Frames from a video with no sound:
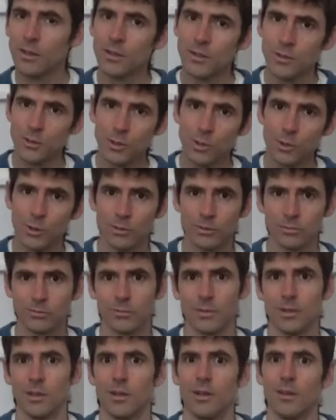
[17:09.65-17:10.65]
So,
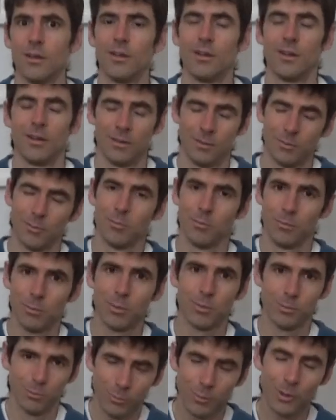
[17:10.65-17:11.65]

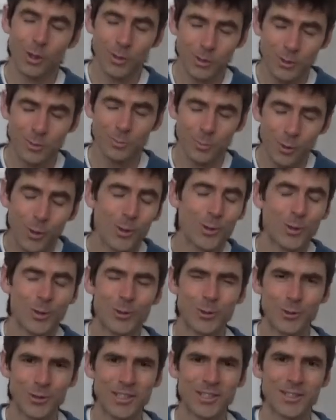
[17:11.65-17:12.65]
lots more
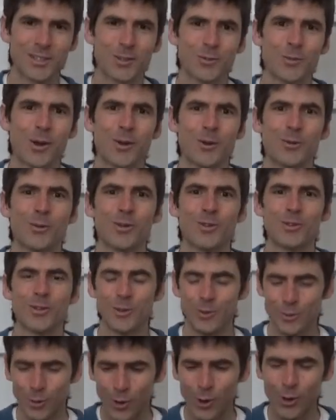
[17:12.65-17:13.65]
good reasons why we want
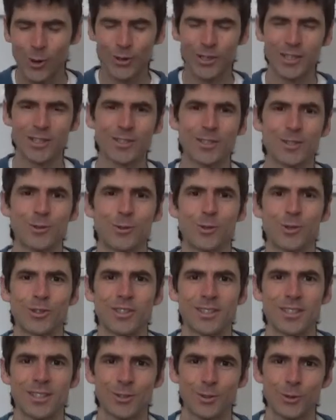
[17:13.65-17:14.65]
to orient
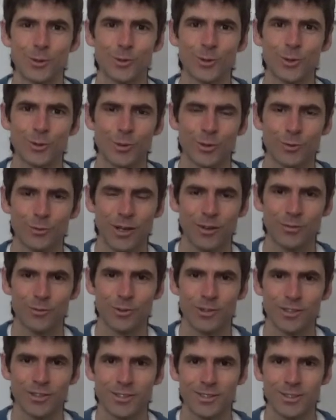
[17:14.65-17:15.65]
towards these gurus with
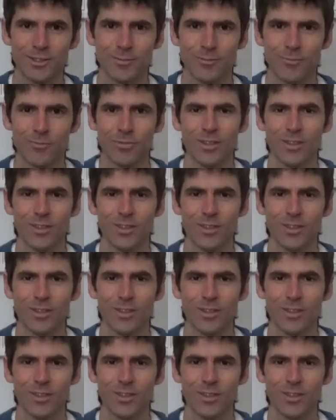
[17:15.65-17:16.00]
reverence.